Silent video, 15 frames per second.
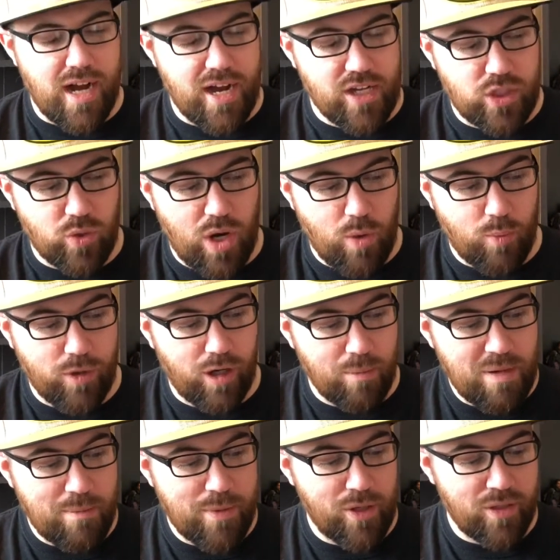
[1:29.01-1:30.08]
So I will be
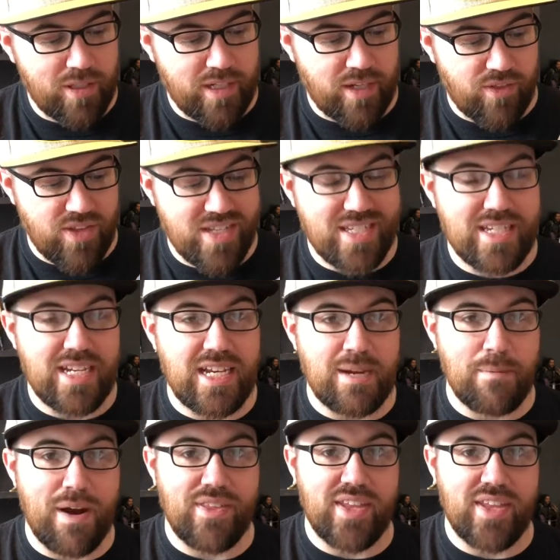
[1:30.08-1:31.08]
building this team by